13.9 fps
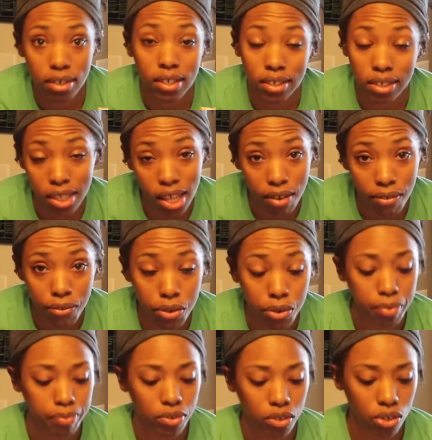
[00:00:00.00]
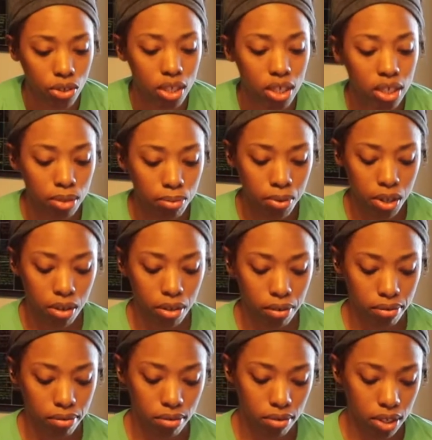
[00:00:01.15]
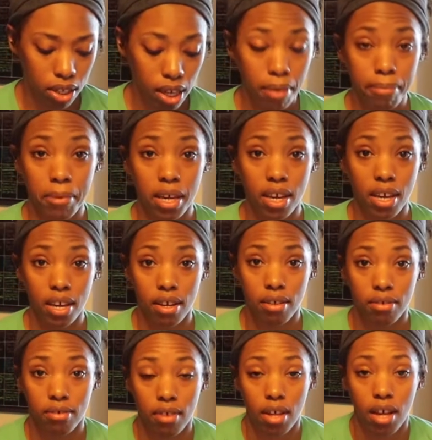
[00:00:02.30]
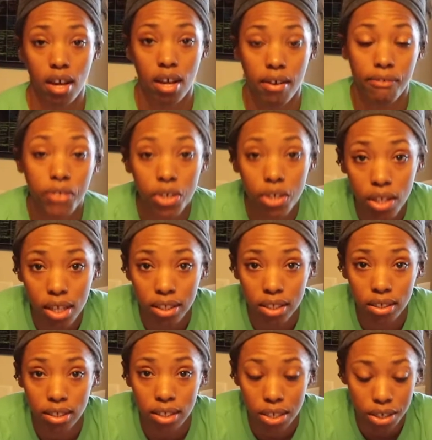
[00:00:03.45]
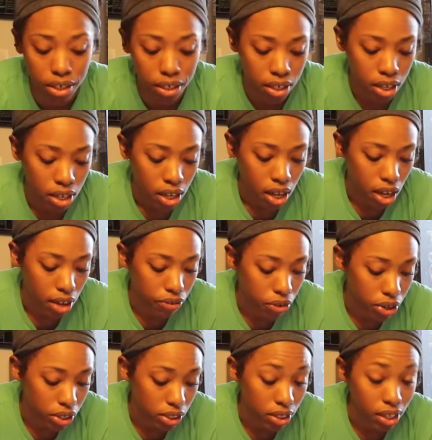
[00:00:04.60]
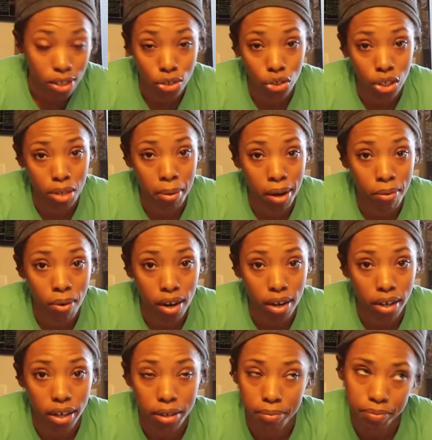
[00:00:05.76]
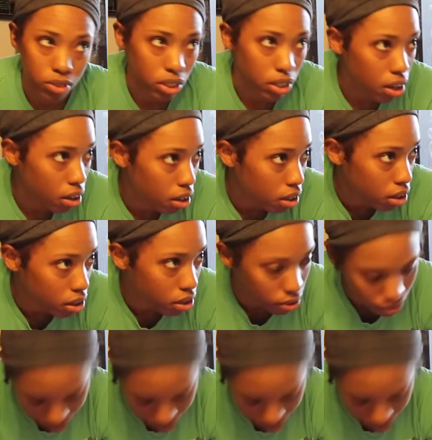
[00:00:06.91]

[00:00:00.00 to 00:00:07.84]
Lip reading: it's a lot of food. So this will keep me full until dinner. Of course, gotta drink my water. Y'all